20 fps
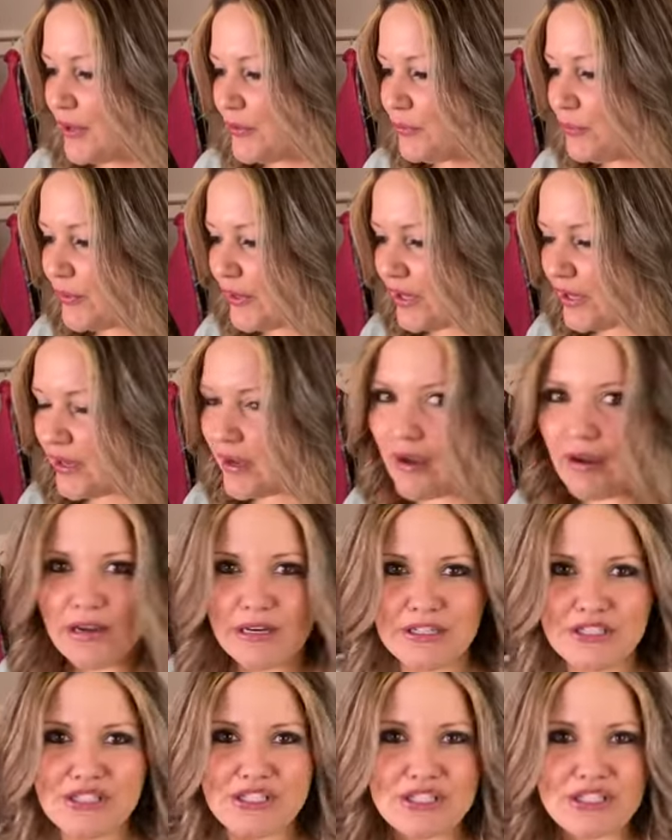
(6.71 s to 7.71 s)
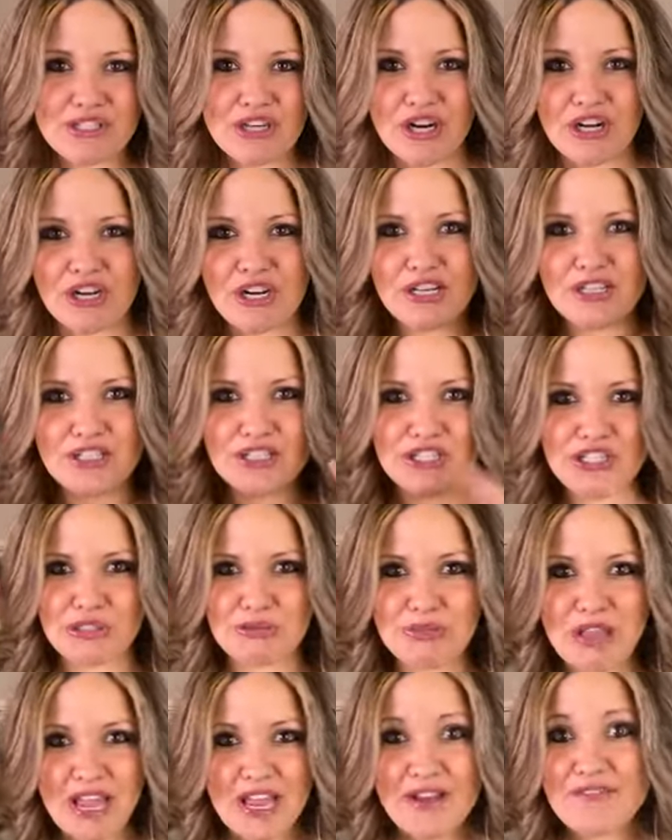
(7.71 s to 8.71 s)
We are starting to
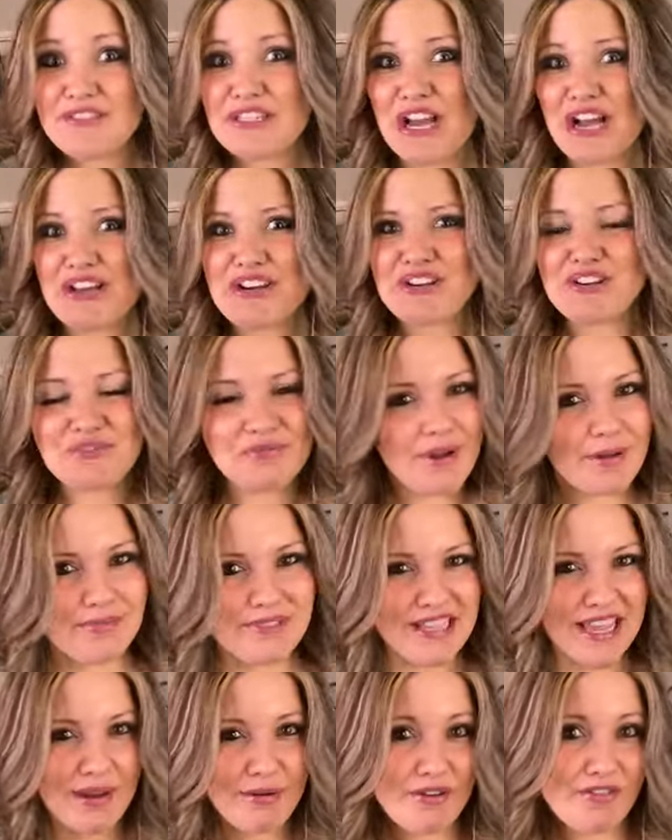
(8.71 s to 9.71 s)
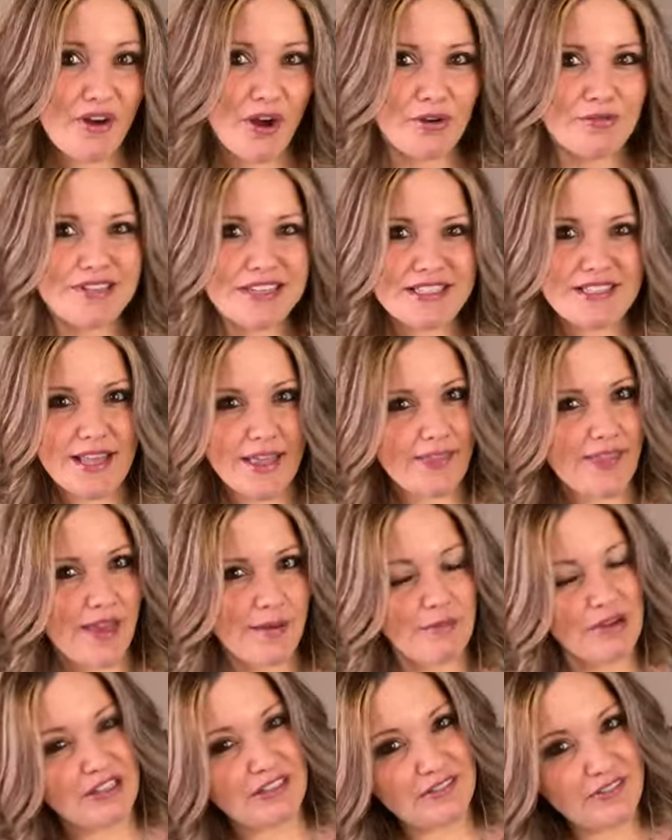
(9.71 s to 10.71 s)
do lives on our website. We've always done
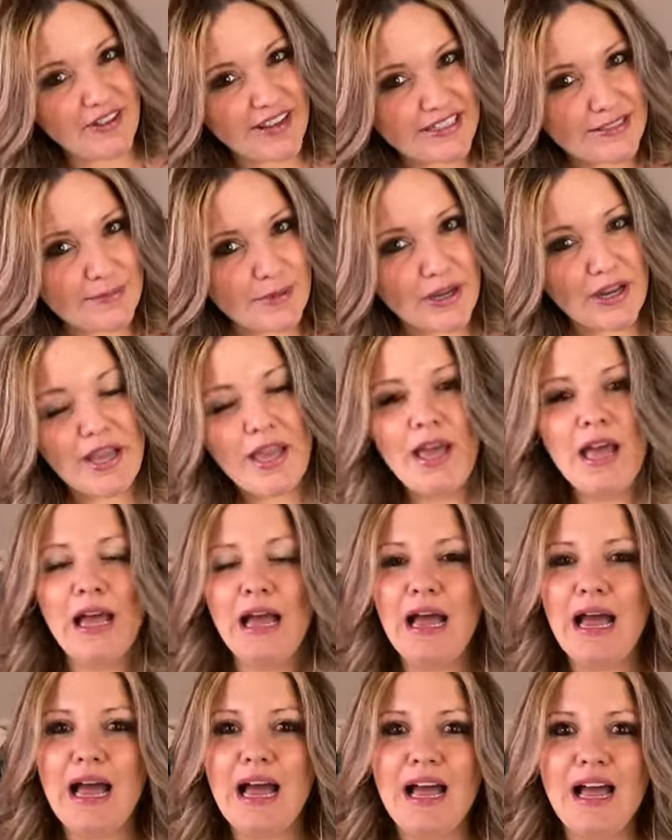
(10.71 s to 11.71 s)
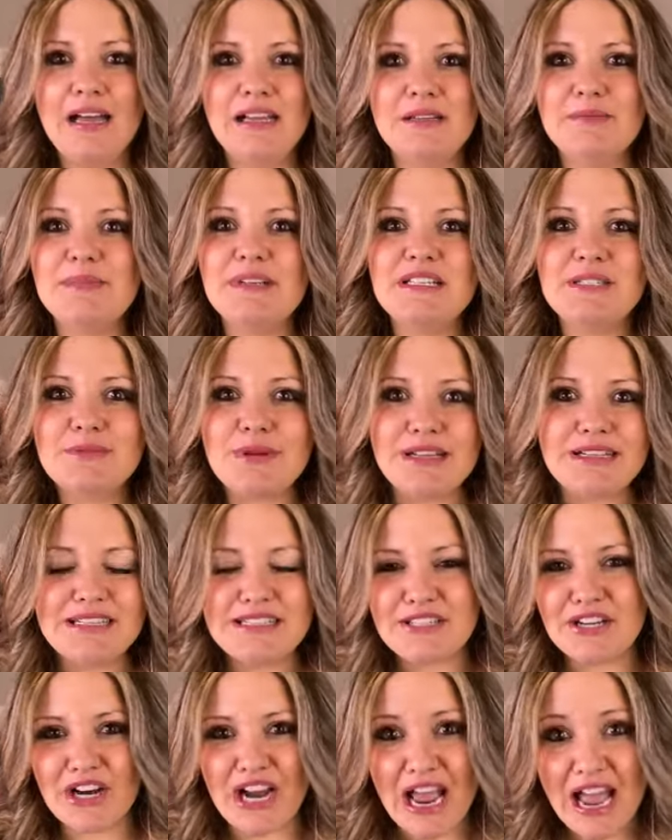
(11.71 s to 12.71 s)
them on Facebook um, as well
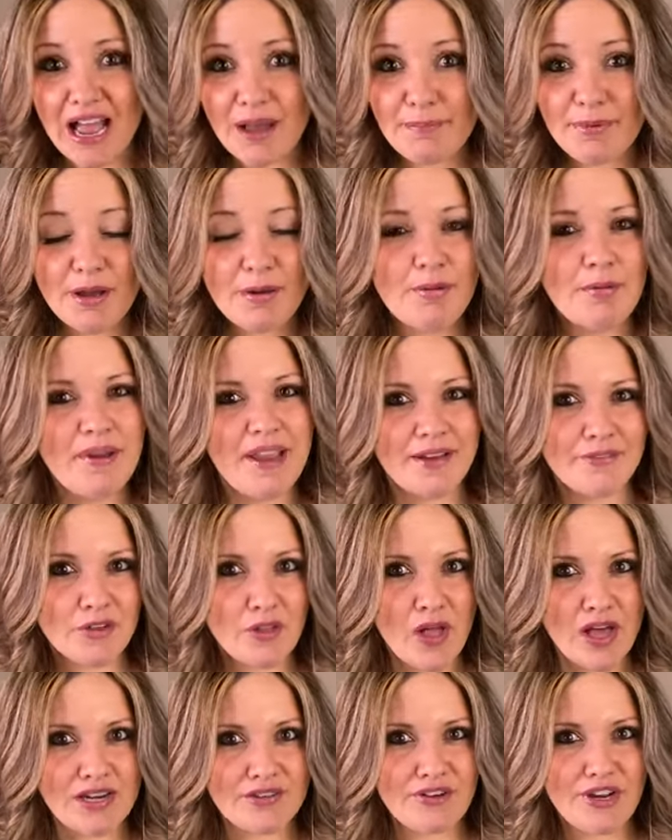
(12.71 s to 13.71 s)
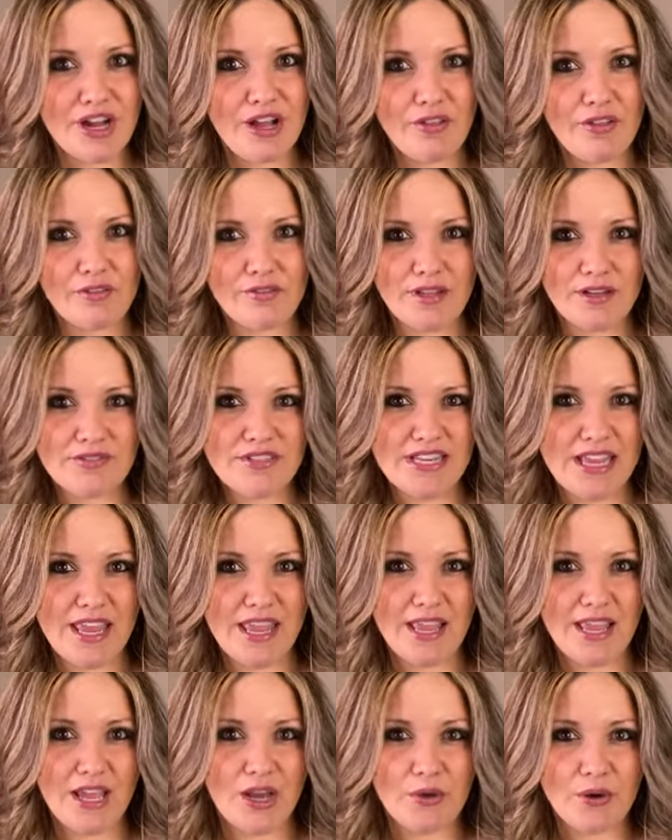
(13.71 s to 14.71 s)
as our app. We have a lot of y'all that love to
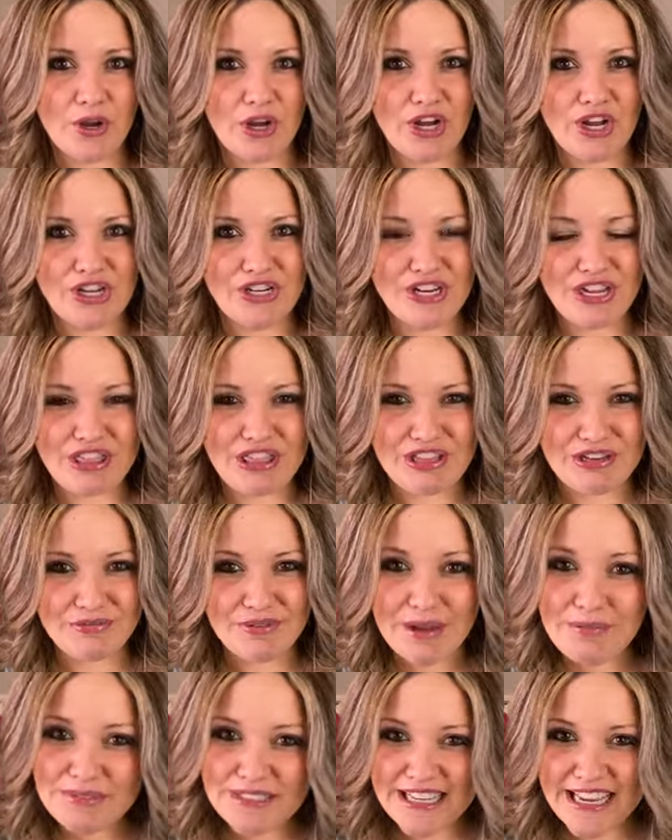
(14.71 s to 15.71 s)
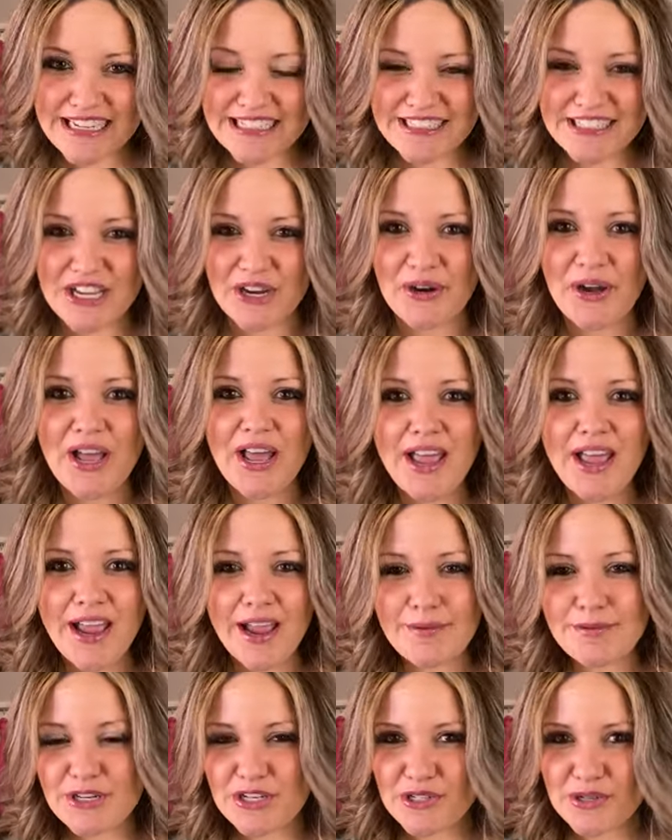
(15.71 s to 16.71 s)
hang out on the website. So
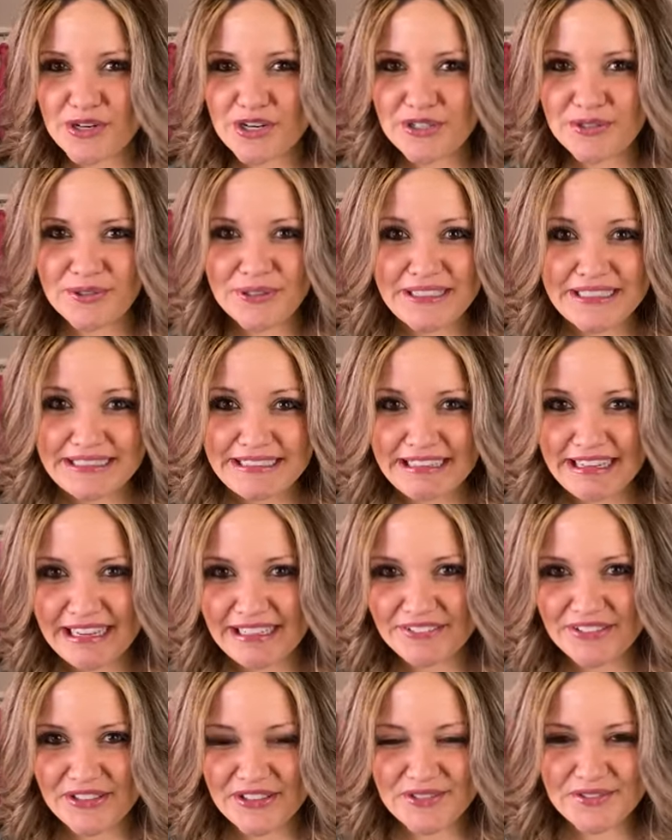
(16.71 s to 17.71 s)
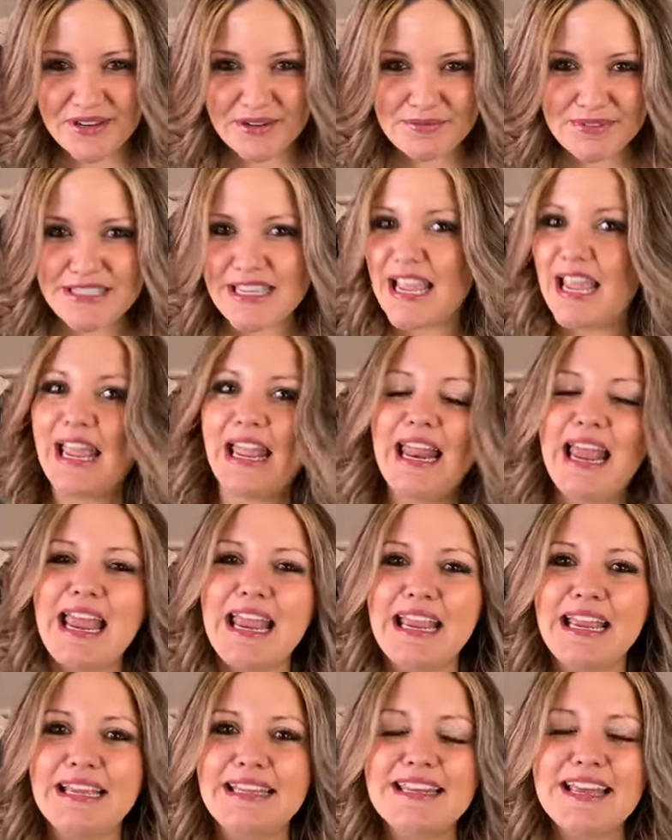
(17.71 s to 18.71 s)
I'm going to do a quick live on the website
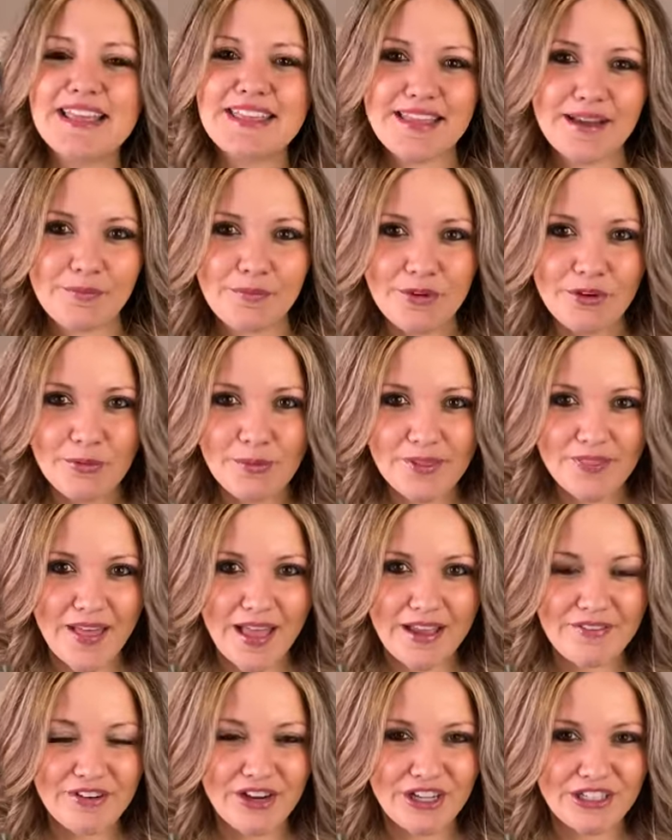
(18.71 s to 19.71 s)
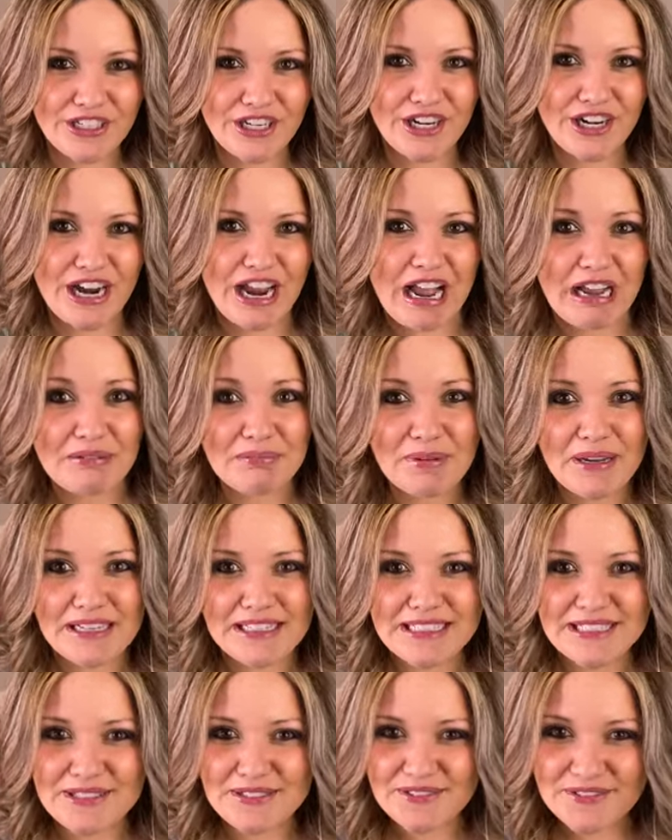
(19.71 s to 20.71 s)
and then we will be live on our app
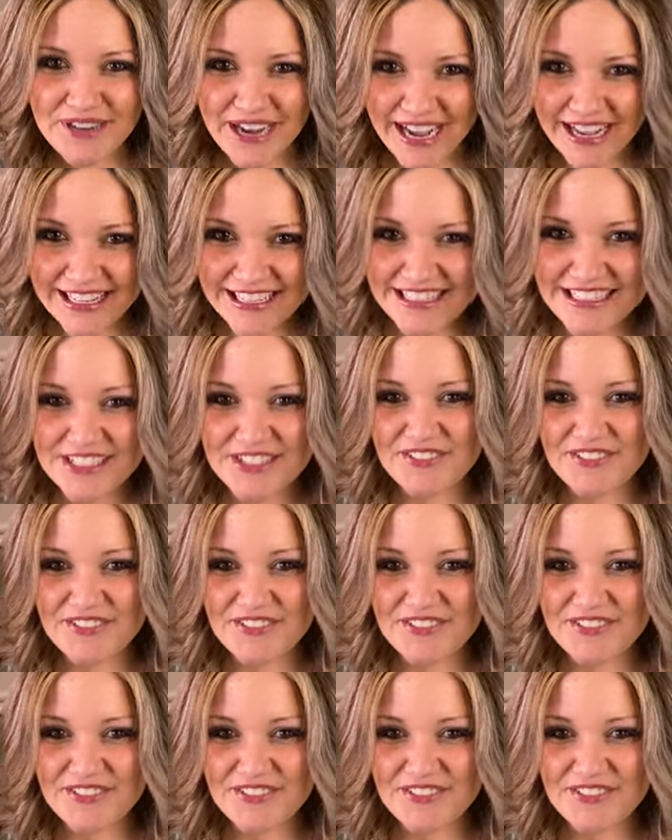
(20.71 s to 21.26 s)
as well.